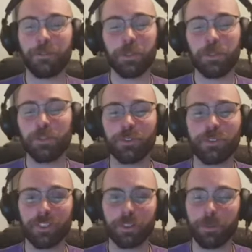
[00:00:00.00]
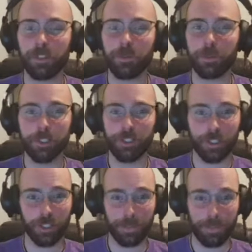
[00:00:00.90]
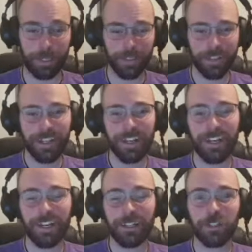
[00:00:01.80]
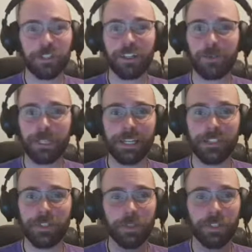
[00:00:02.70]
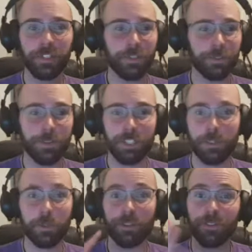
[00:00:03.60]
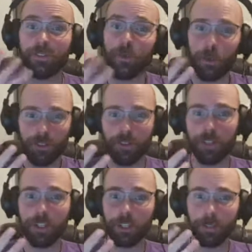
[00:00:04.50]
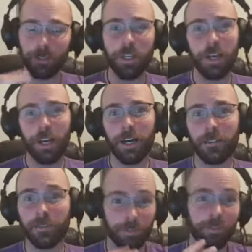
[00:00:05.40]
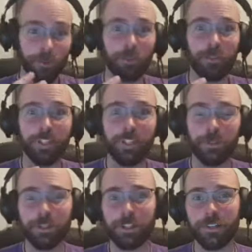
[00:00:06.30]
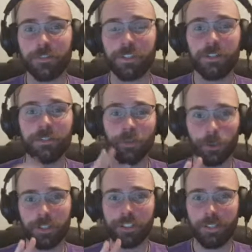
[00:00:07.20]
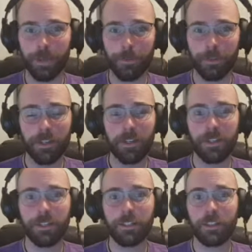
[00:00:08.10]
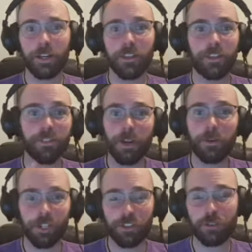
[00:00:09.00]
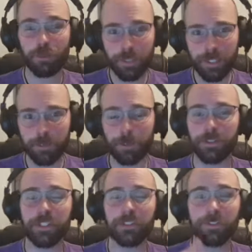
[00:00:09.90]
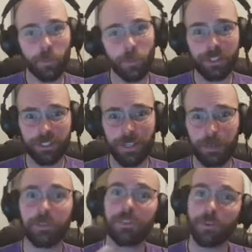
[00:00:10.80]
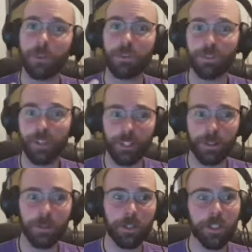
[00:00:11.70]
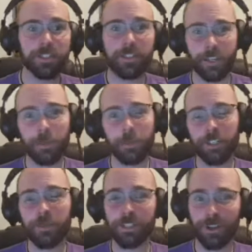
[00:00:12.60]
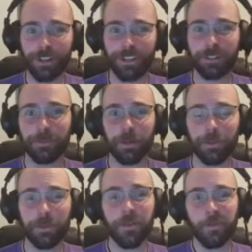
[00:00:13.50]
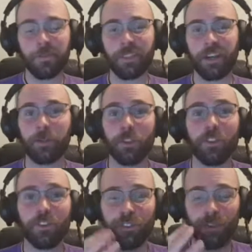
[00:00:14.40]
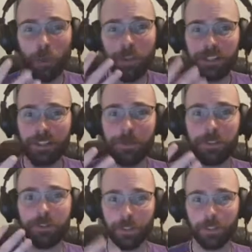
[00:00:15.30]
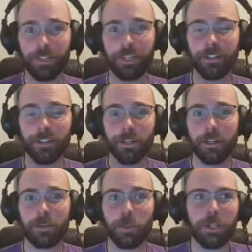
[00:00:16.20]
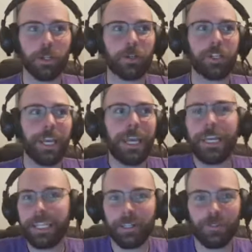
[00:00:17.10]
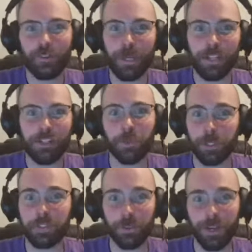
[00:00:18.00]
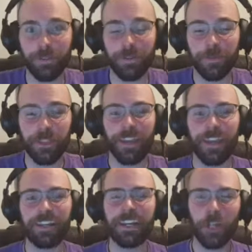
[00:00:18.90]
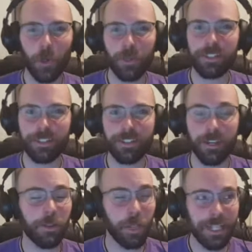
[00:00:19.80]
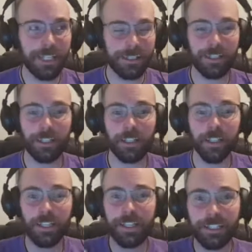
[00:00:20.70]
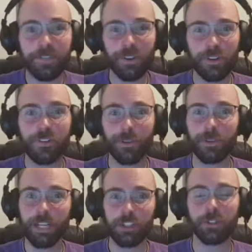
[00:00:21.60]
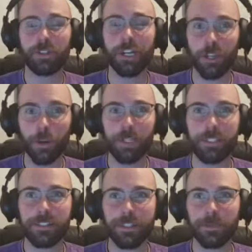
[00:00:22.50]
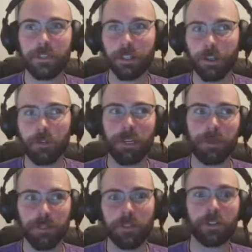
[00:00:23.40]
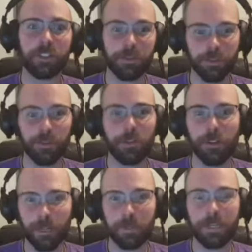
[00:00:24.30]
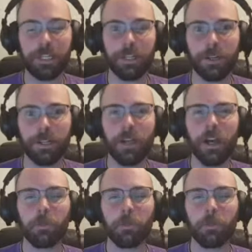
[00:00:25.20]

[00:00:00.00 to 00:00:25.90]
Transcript: beautiful Victoria, British Columbia. Just coming at you with another video, and the fourth video of four videos of the fourth step in the foundational principles. And the fourth step, or the fourth video, today we're going to be talking about the four steps of learning when learning any information whatsoever. And I know that, like I said, it is very foundational. And I know it seems like, oh, maybe I've heard this before, or maybe I know it,